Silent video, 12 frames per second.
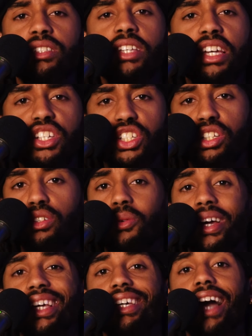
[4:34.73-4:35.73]
teaching you
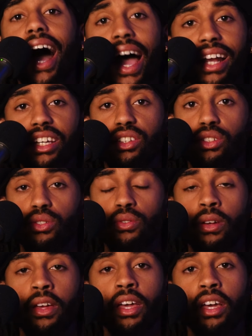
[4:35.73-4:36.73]
and guiding you
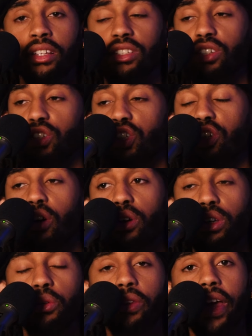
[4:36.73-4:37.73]
to show
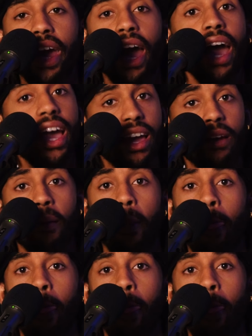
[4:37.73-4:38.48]
you that, hey,